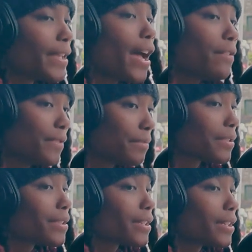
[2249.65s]
Alvik
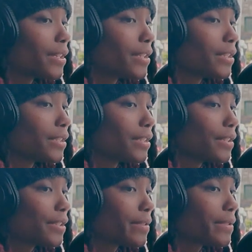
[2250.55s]
was good.
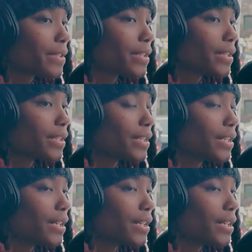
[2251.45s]
L team was good.